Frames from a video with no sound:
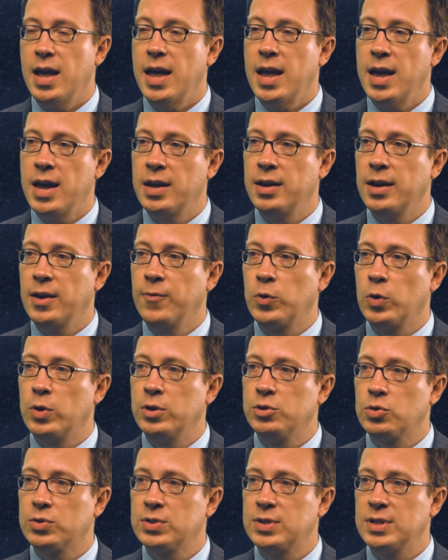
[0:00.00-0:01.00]
And if you're
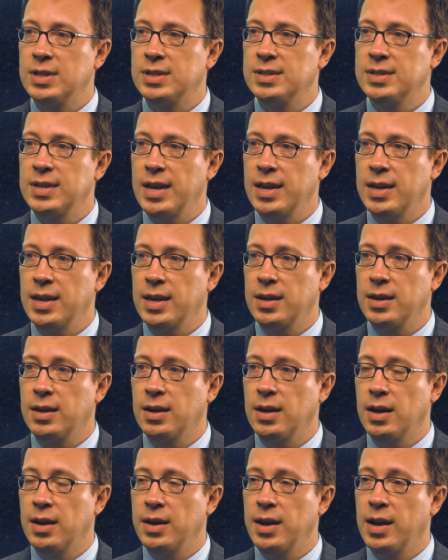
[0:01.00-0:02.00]
interested in taking
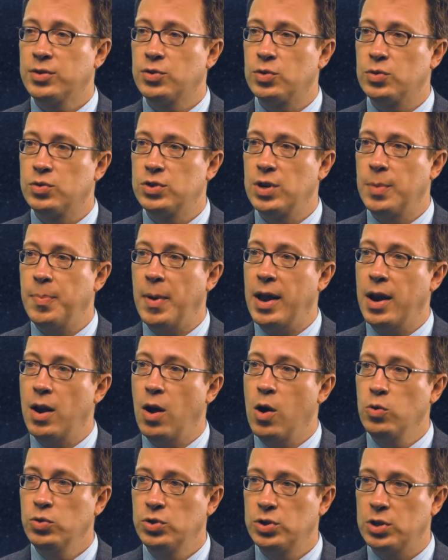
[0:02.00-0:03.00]
an externship at
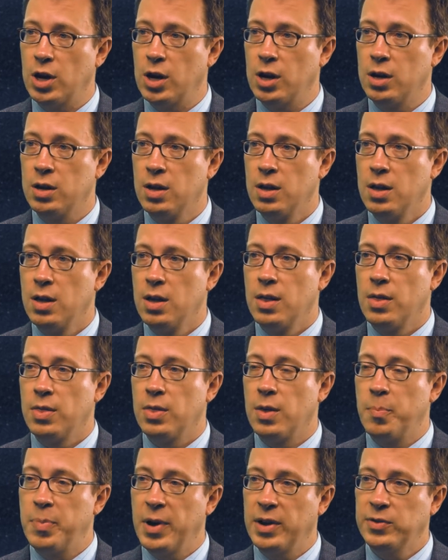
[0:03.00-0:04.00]
OSHA,
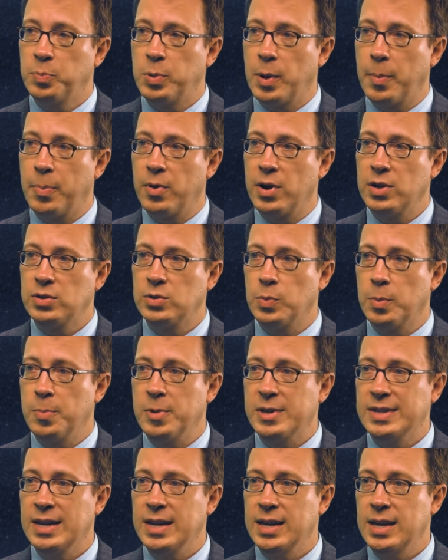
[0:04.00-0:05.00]
the best preparation would
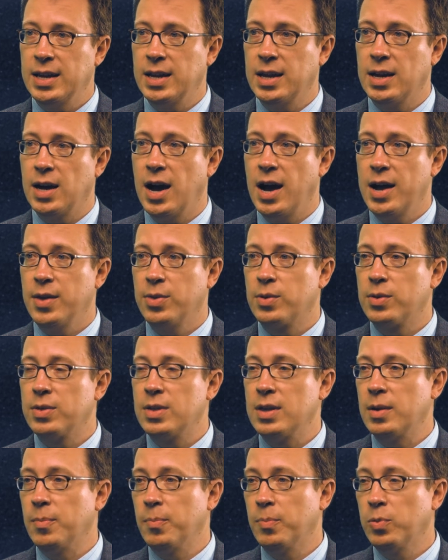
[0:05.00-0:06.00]
be taking either
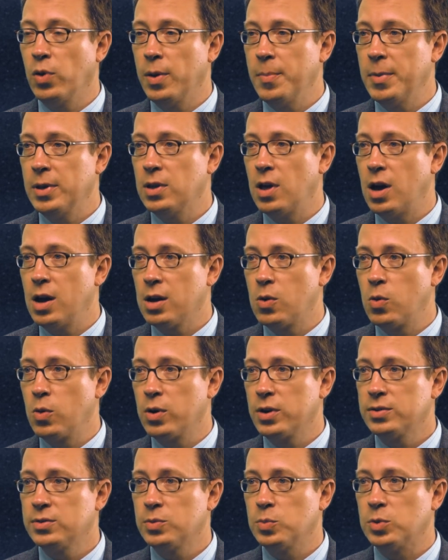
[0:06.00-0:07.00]
the employment law
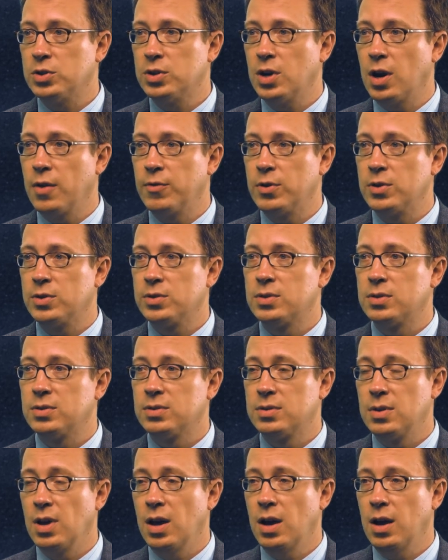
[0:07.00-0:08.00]
course, which
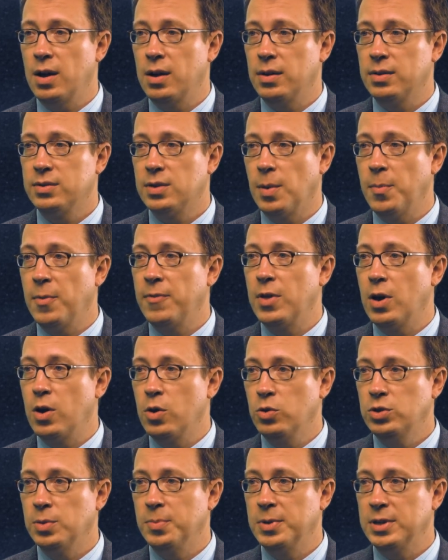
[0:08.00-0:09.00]
covers uh, some of the
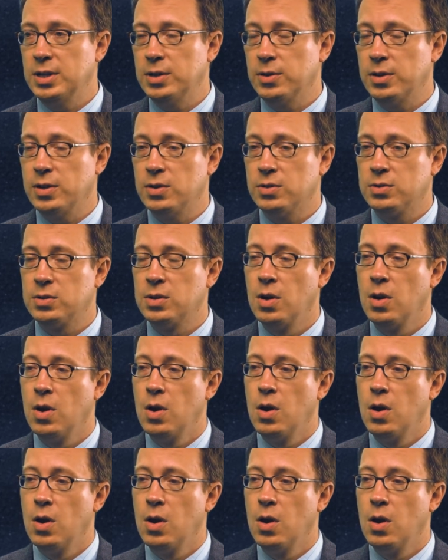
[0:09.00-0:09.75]
OSHA materials,